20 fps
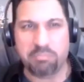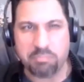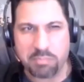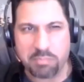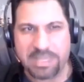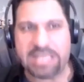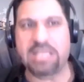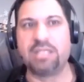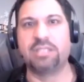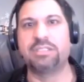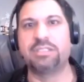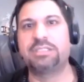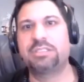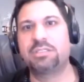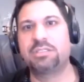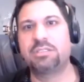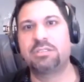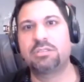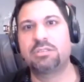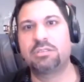
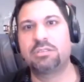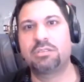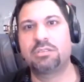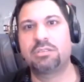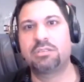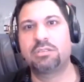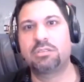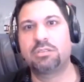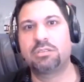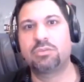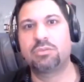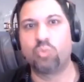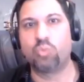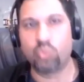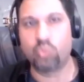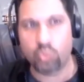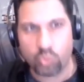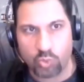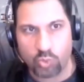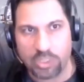means,
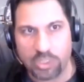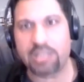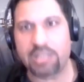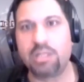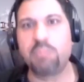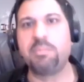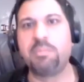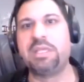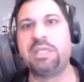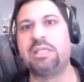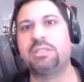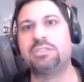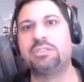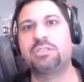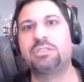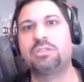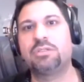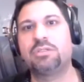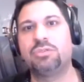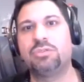really
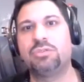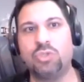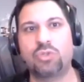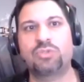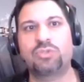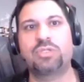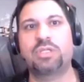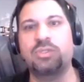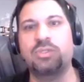means your